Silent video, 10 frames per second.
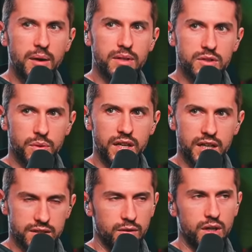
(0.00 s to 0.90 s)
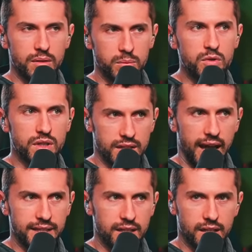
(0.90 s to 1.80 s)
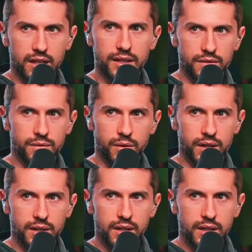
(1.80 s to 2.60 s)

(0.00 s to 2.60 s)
probably 20 because of all the music they had to get cleared for it.